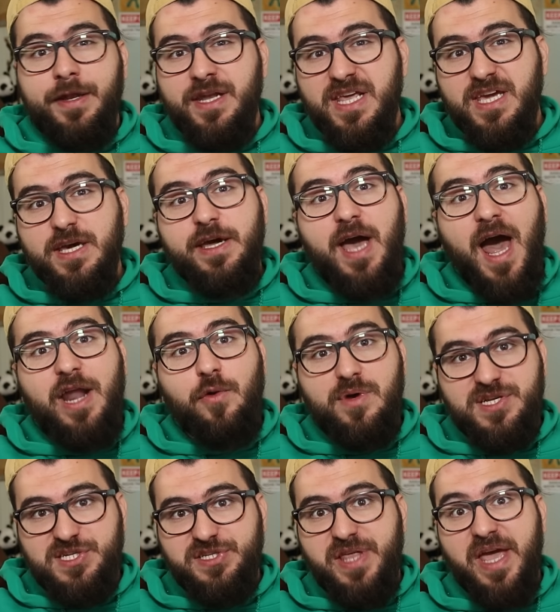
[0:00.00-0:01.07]
Nikocado
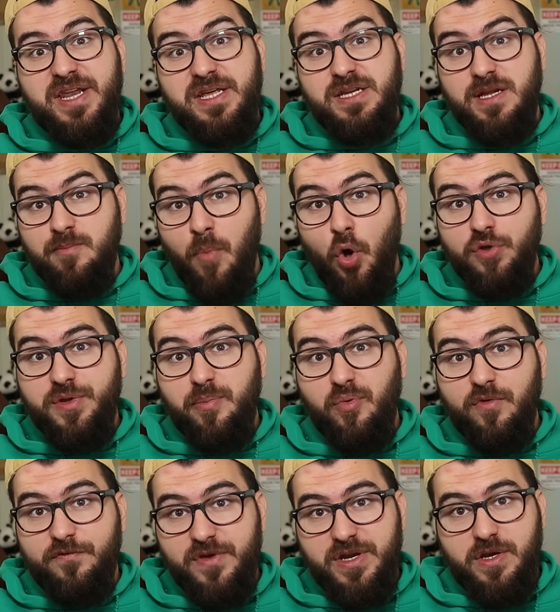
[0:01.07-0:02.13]
has stated in
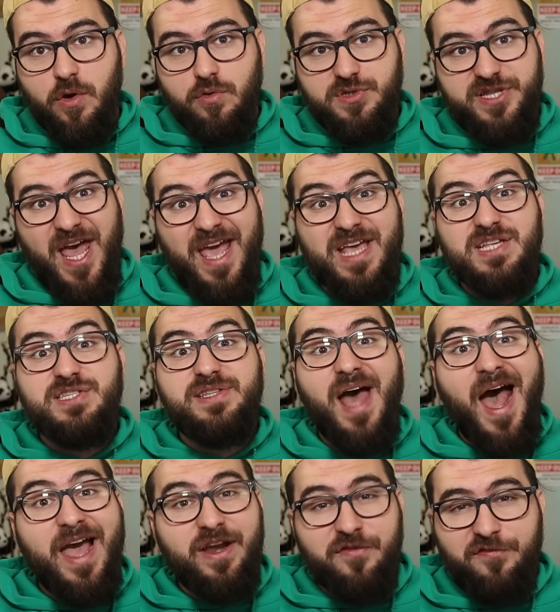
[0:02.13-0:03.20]
multiple videos that his
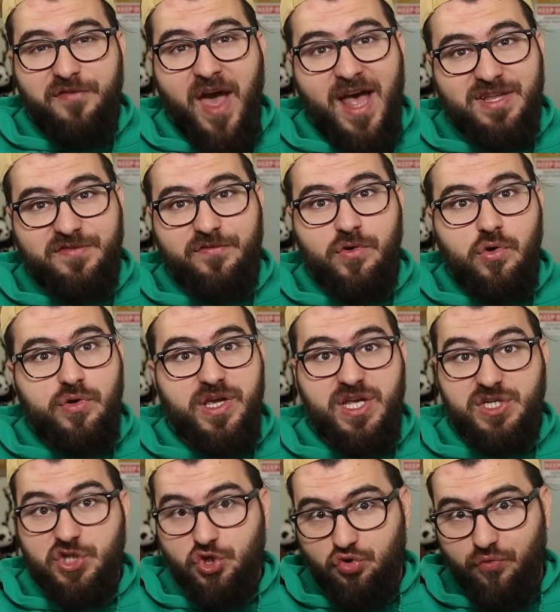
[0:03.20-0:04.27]
diet of fast food
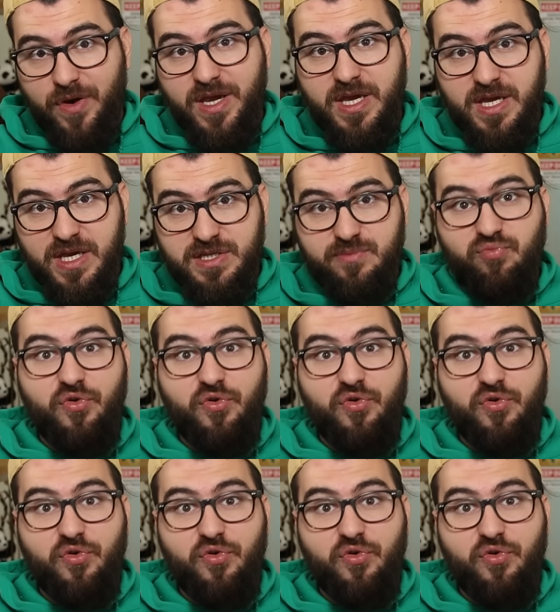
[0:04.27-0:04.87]
is shrinking his